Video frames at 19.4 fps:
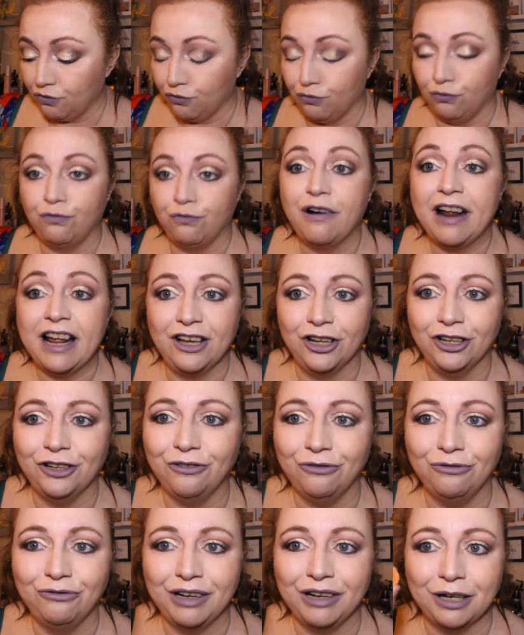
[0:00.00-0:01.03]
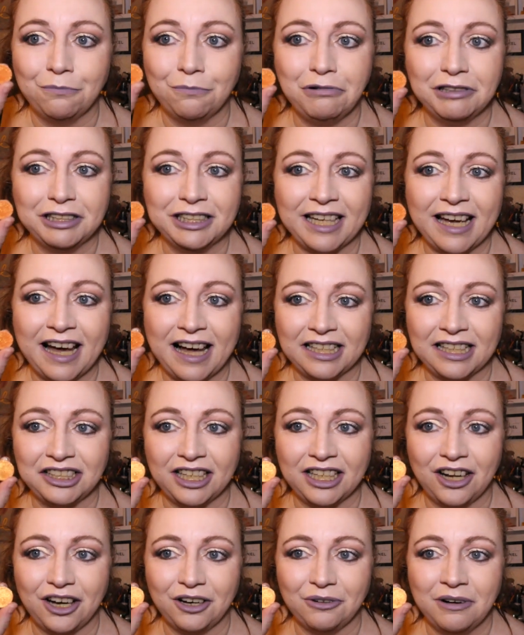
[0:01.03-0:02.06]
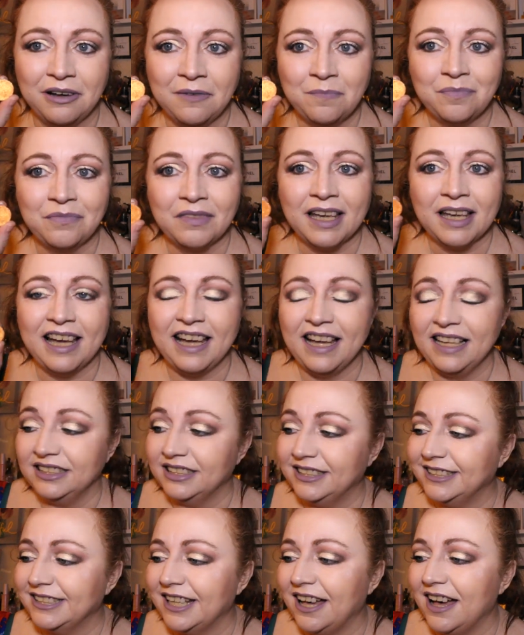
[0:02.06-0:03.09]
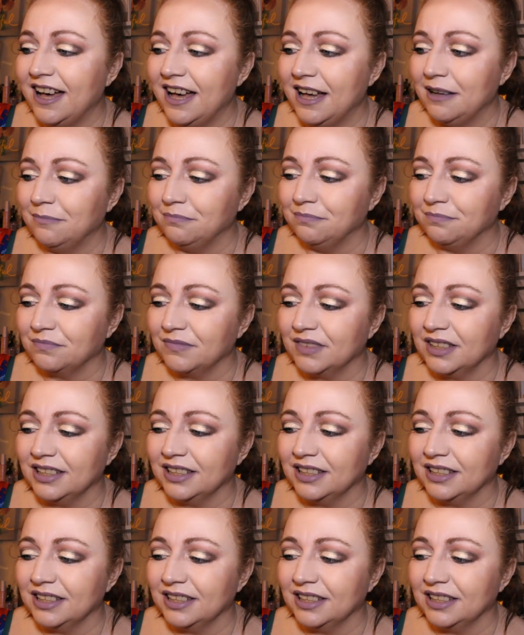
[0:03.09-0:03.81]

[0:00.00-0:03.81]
real real pretty eyeshadow it's um,